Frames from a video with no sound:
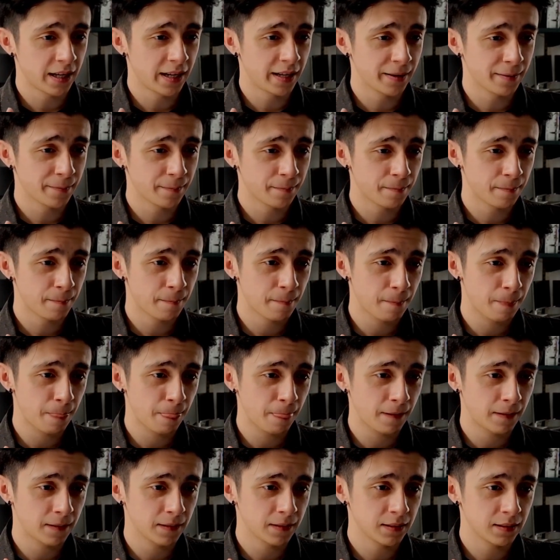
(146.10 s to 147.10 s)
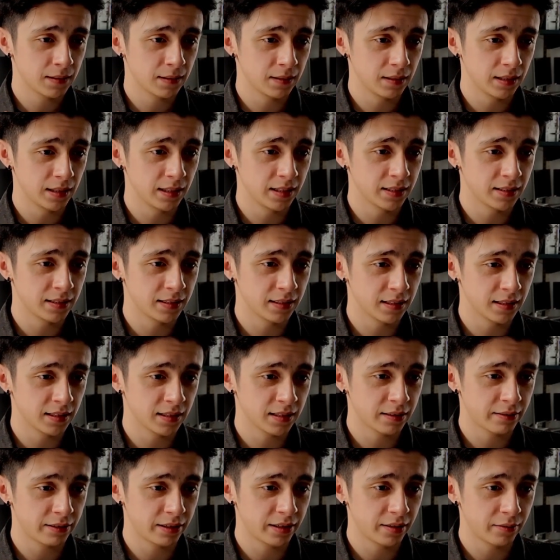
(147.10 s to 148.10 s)
Okay, so let's let's
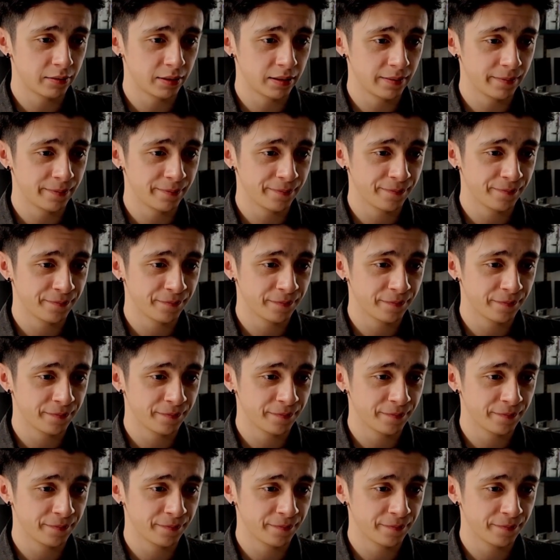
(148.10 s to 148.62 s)
create one.